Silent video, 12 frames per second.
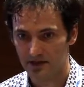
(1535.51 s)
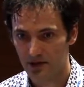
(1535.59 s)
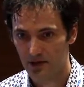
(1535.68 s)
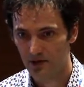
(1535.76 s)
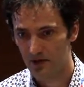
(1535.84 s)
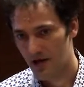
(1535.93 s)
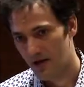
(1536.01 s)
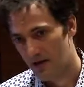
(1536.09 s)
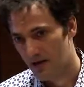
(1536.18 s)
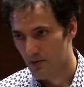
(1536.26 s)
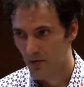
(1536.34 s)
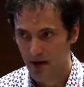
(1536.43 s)
So
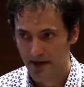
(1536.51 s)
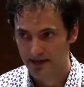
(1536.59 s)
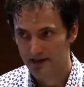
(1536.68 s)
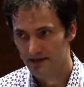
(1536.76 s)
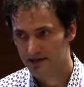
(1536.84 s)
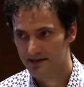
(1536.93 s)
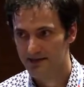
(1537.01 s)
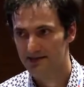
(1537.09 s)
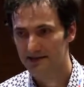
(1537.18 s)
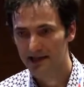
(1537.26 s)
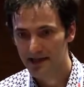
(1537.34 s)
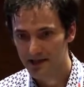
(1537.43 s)
by just
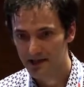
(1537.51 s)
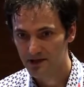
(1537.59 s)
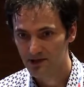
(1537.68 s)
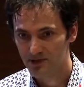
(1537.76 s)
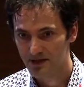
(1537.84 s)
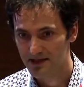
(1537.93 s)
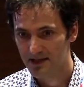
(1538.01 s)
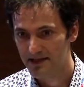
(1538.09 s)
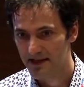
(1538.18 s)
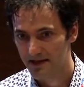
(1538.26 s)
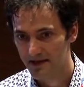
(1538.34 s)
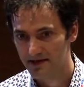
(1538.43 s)
digging into the
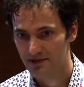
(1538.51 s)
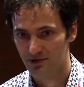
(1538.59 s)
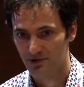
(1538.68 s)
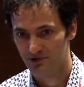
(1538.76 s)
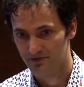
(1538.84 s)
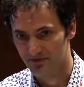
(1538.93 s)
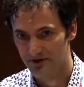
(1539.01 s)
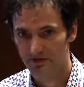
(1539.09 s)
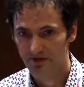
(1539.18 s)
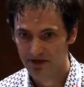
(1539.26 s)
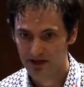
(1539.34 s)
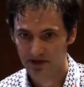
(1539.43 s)
details or
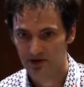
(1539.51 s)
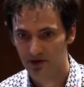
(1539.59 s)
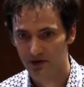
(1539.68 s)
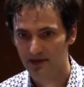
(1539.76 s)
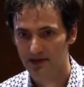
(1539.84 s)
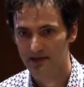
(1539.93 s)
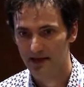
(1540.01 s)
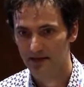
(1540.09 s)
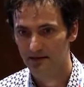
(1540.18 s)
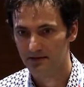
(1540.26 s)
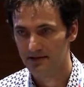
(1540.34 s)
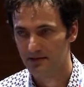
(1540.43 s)
referring to those
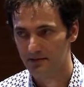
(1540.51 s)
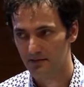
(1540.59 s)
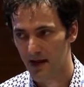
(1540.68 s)
details,